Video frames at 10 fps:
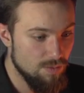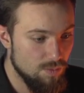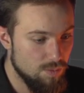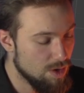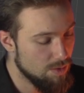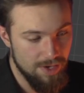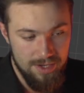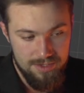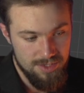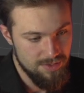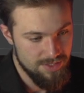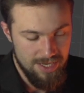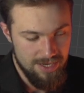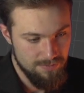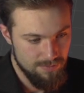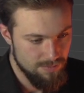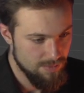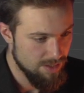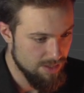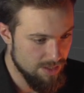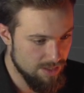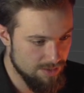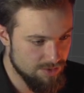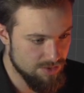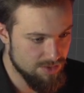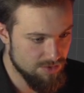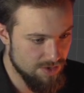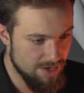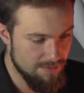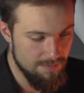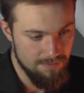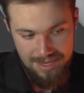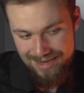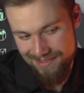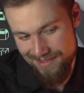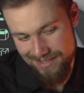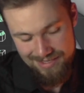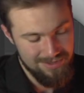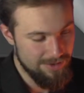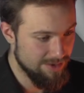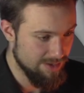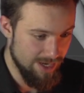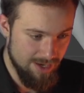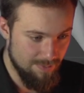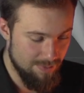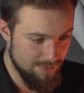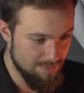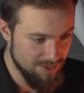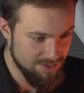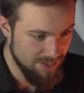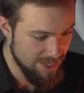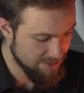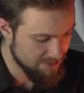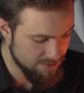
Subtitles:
What we're gonna do is again just try and make this look like a bunch of legs.